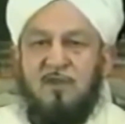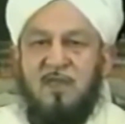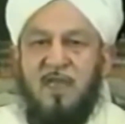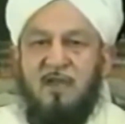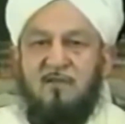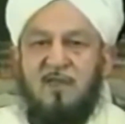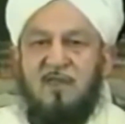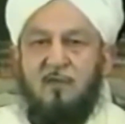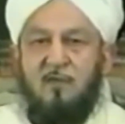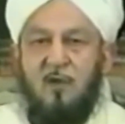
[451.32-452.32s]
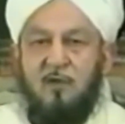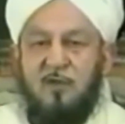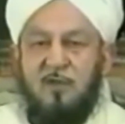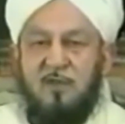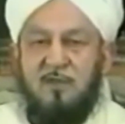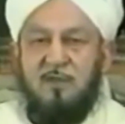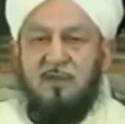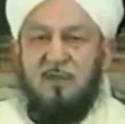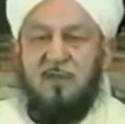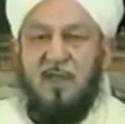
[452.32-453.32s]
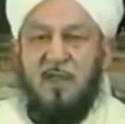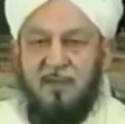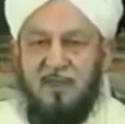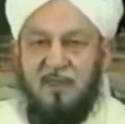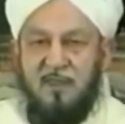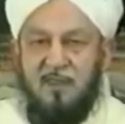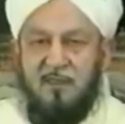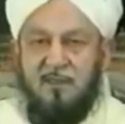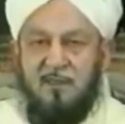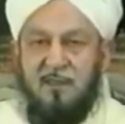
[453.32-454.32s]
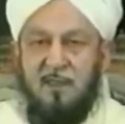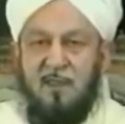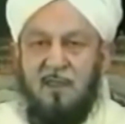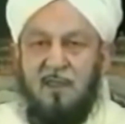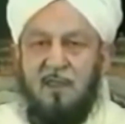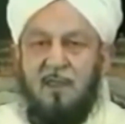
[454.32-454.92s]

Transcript: God saved his followers, Ahmadis,